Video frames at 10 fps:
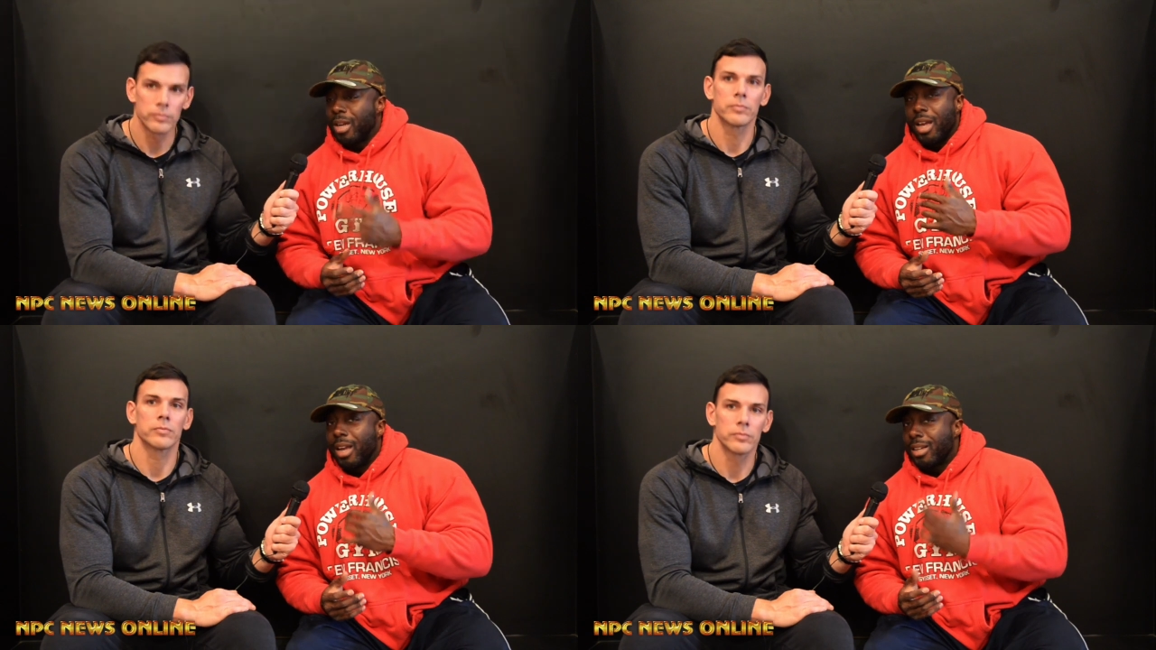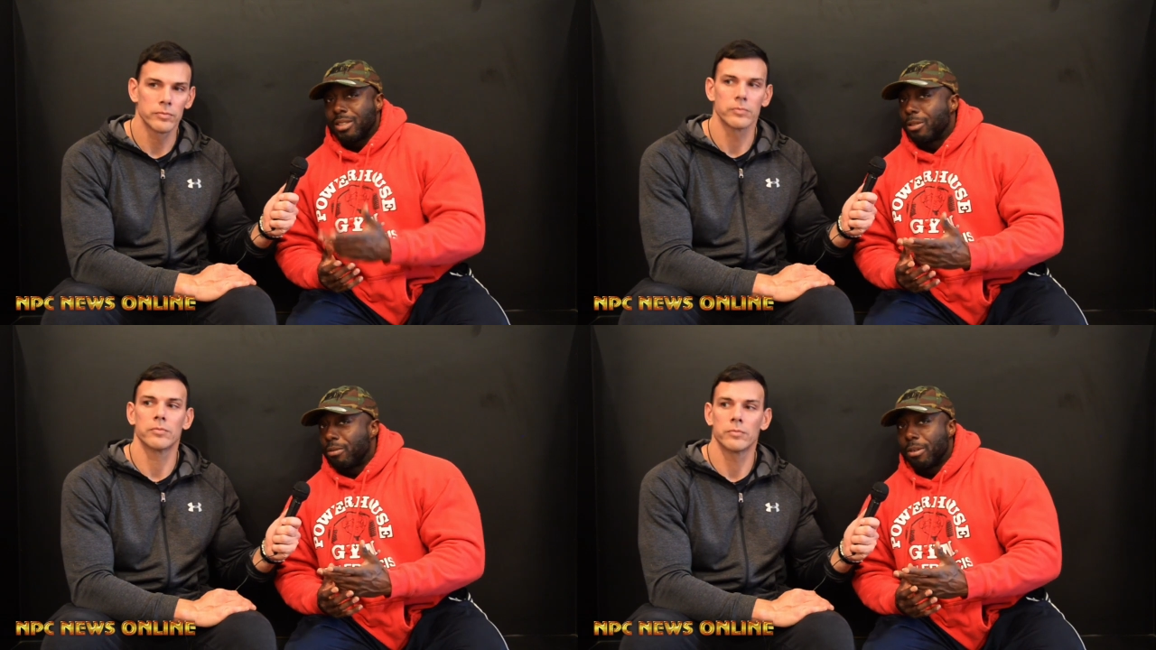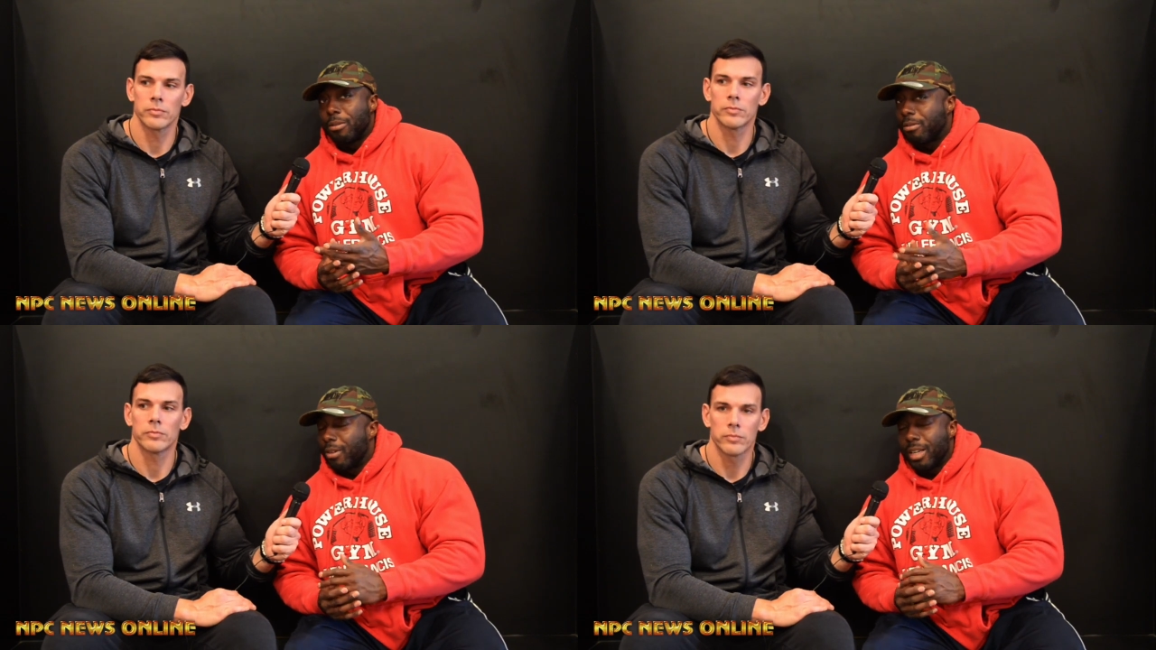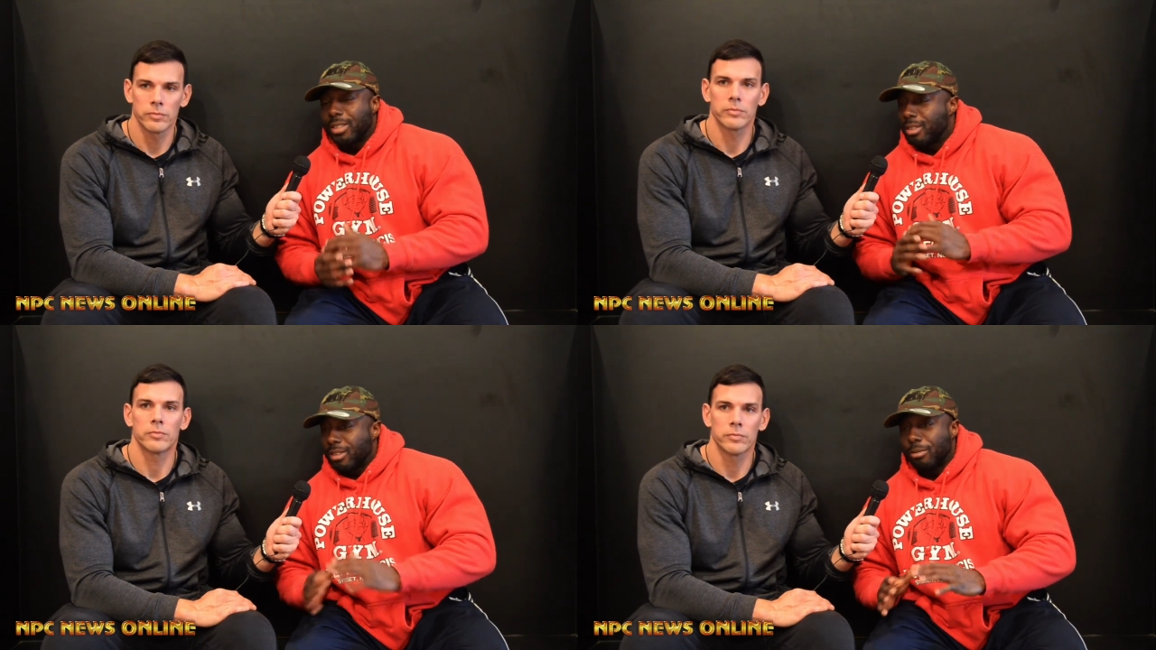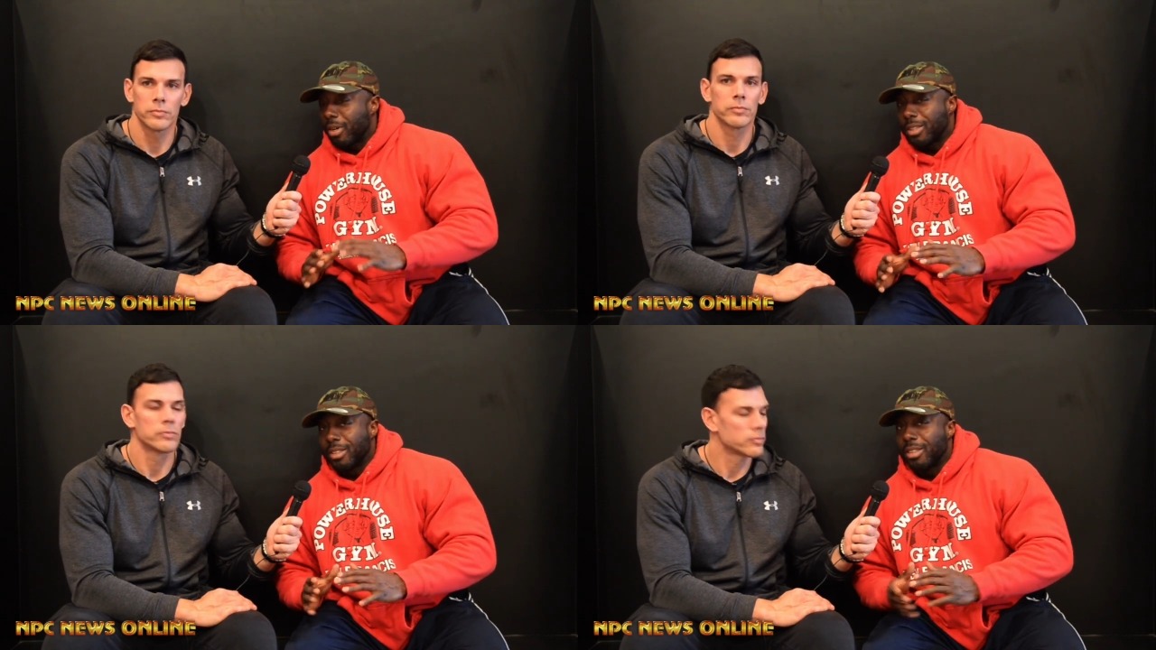Speaker 1: and I still feel fresh,
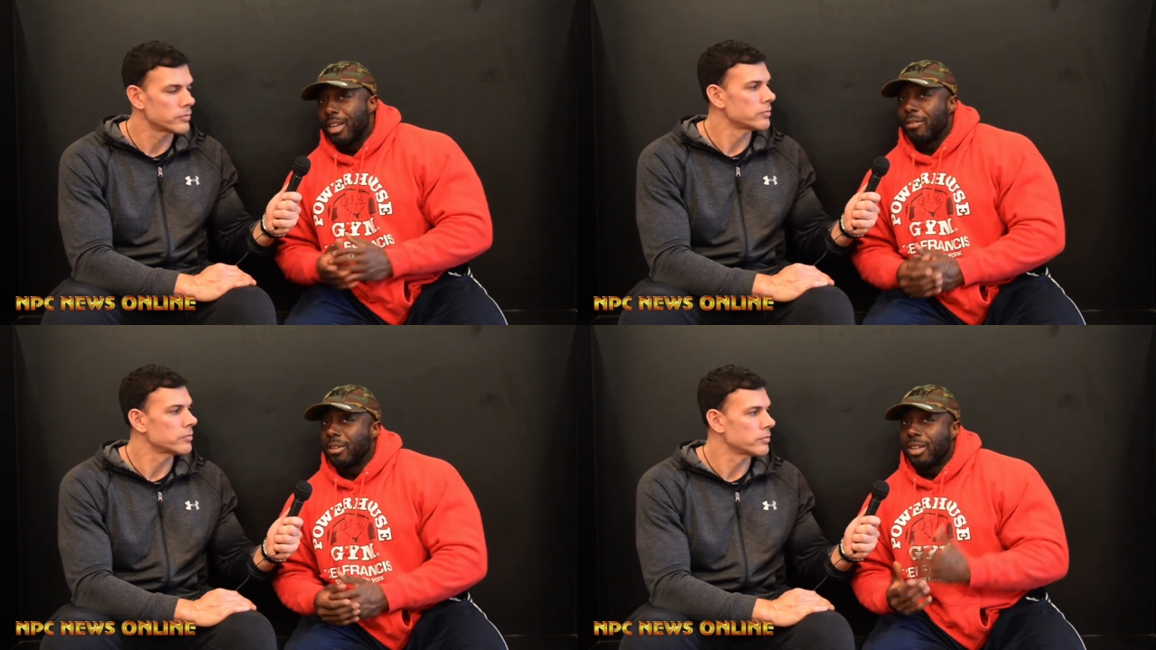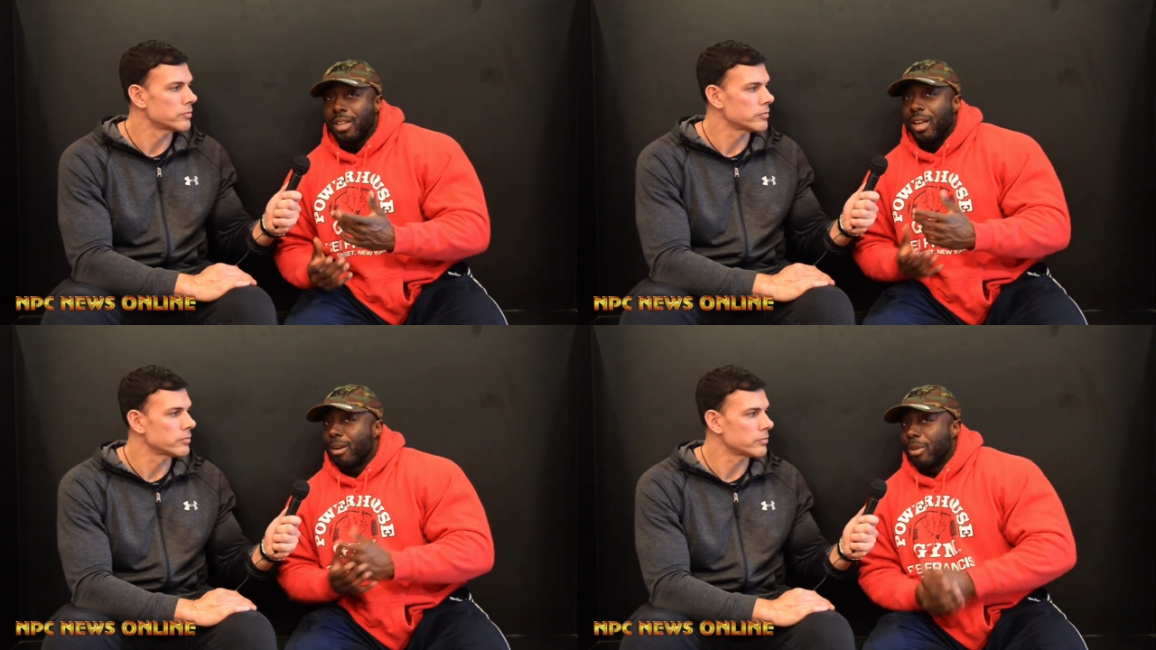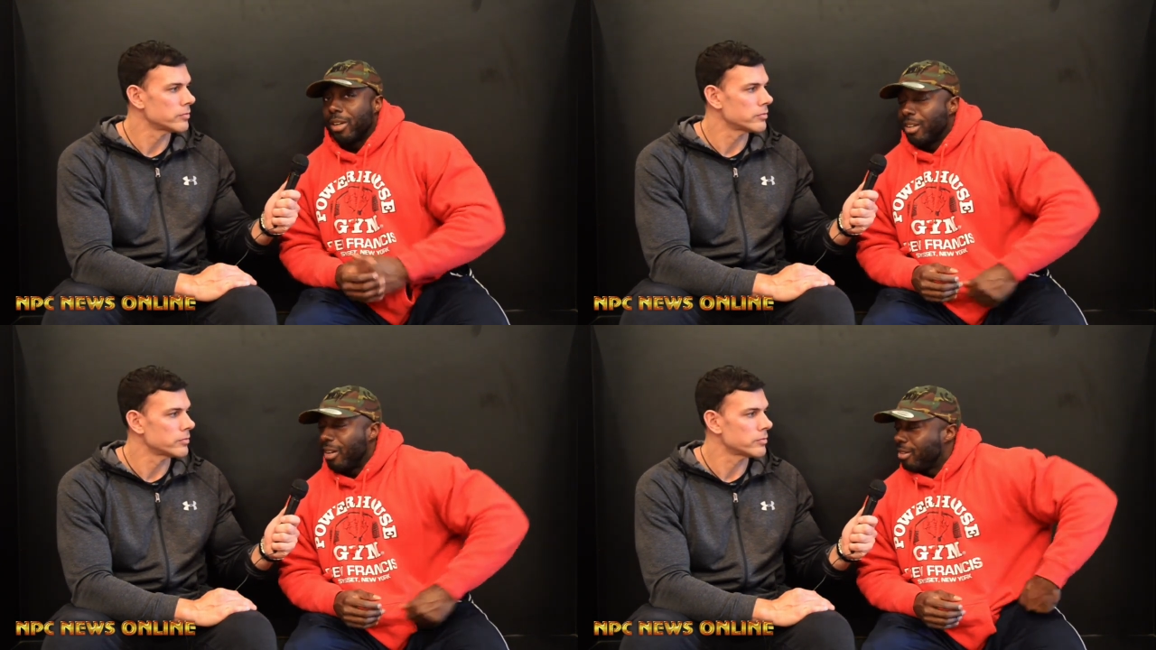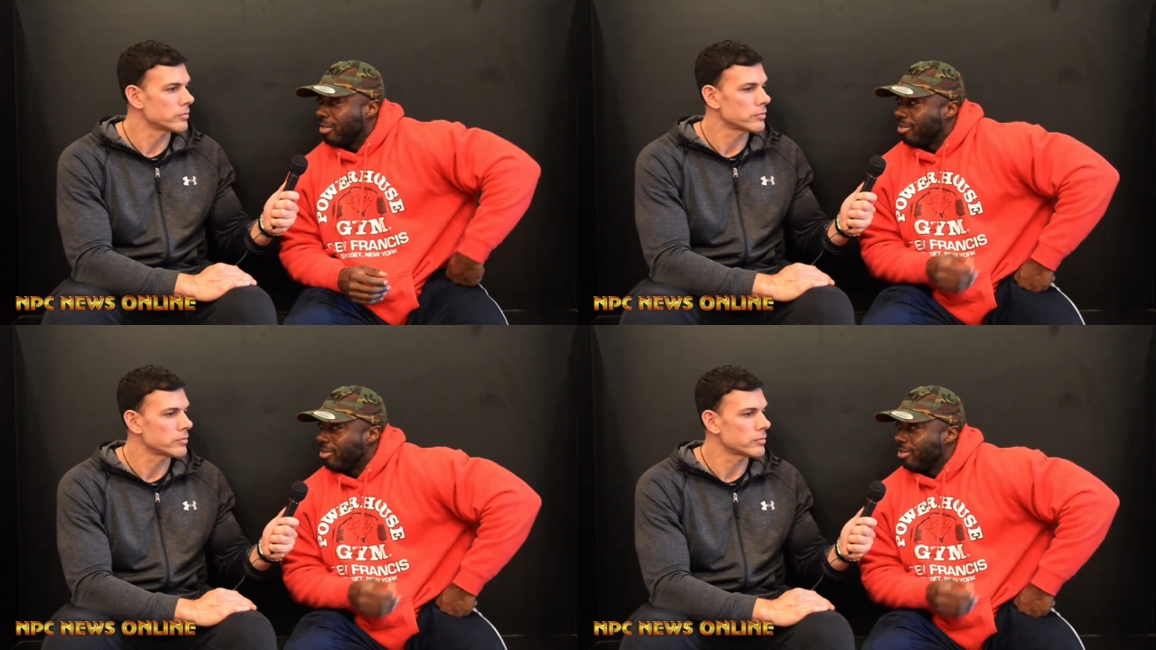fresher than ever, and I'm ready to go.